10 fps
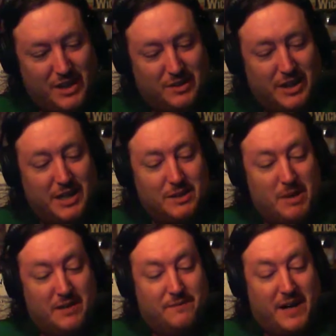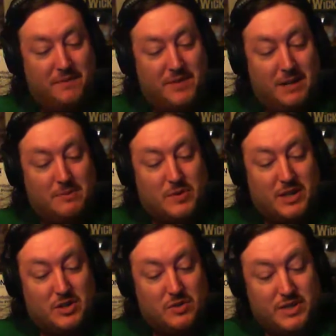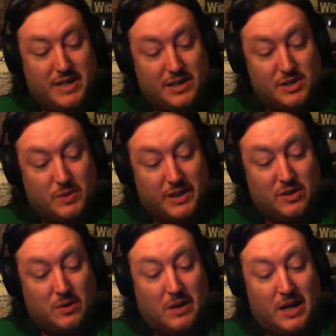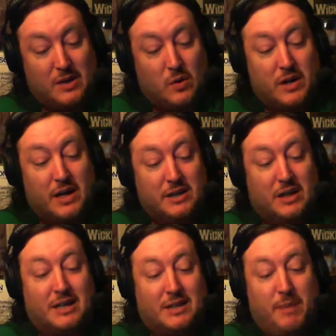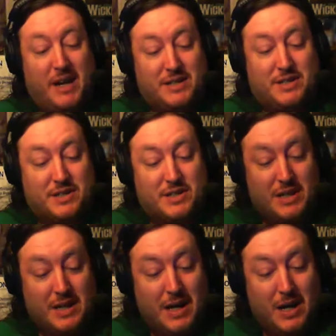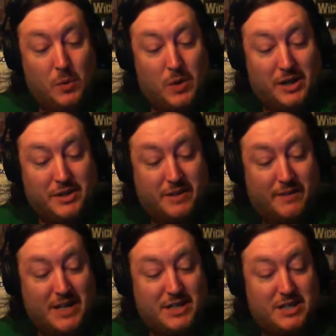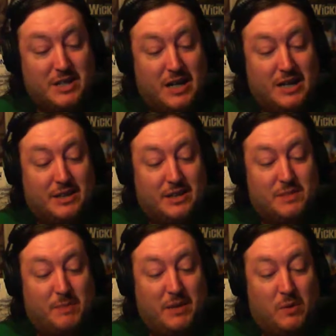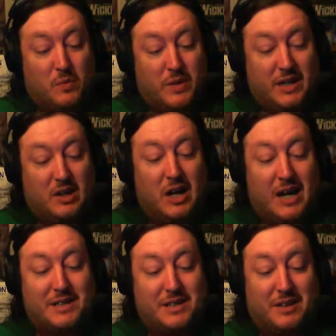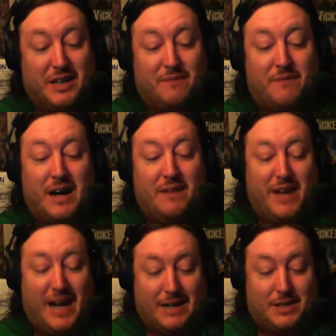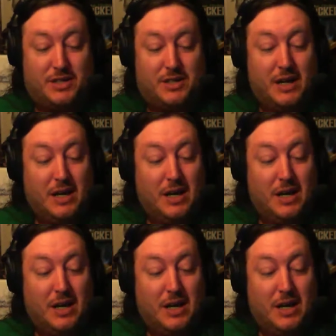Clicking the button five times within two seconds will either lock or unlock the Pegasus. While the device is locked, the display will read locked. Click 5X.